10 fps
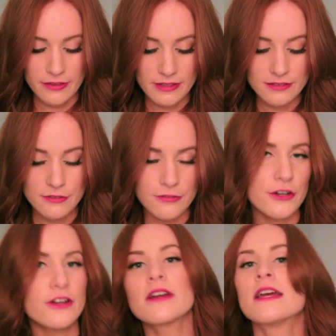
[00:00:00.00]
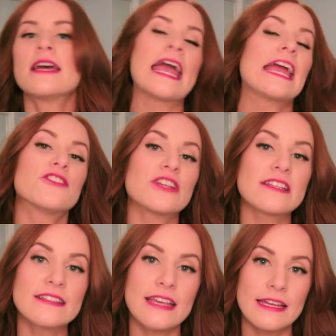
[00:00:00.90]
Now these are for
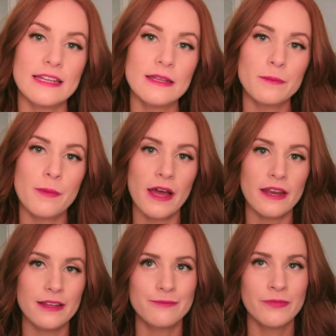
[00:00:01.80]
aging skin, but